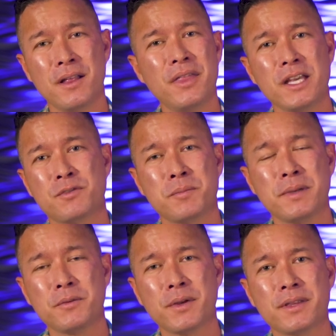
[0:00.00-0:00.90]
Thanks for
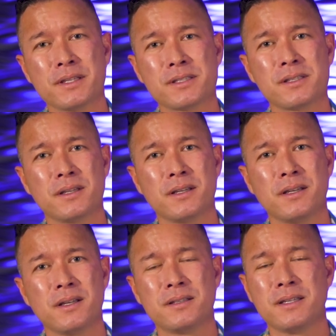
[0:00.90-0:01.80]
being with us
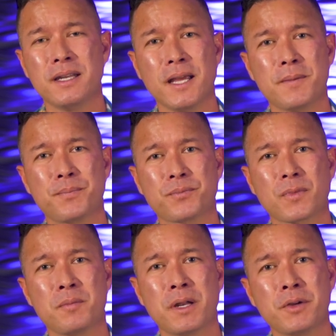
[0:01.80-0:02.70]
today.
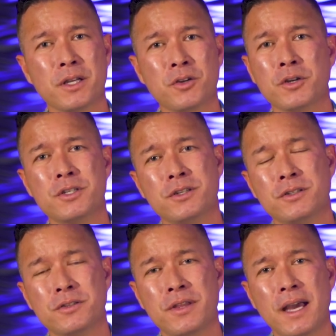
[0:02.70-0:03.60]
But I want to encourage you to
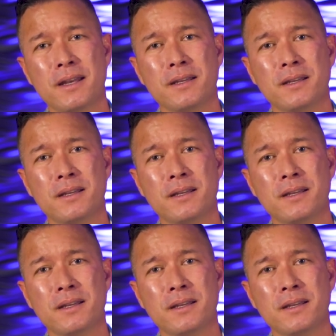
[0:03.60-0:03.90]
do that.